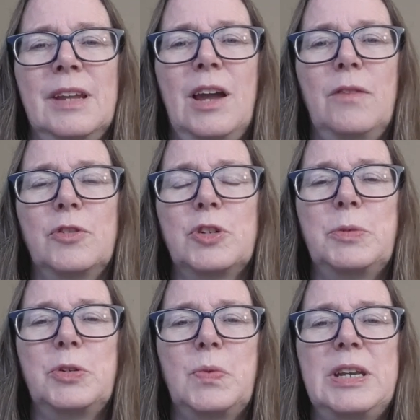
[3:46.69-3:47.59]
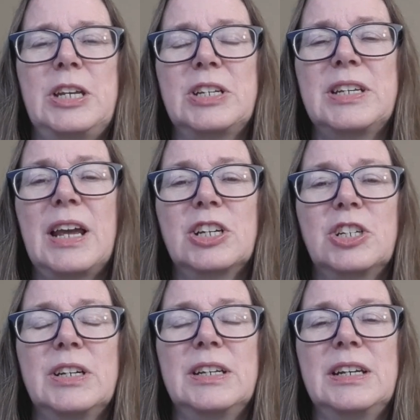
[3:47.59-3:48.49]
covers between each
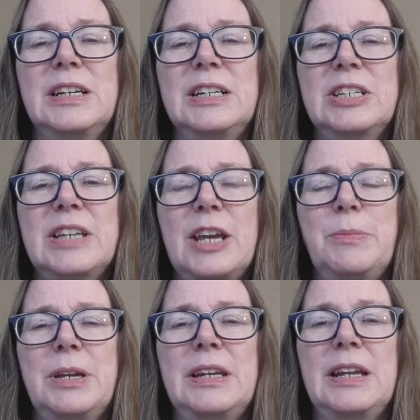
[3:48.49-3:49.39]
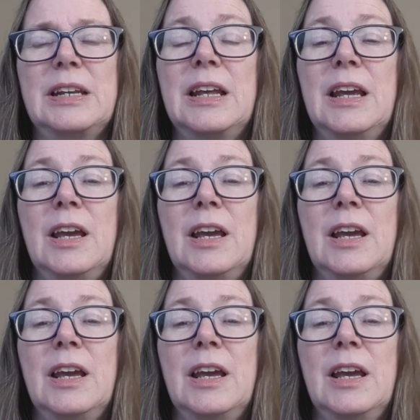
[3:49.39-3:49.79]
section and each segment, and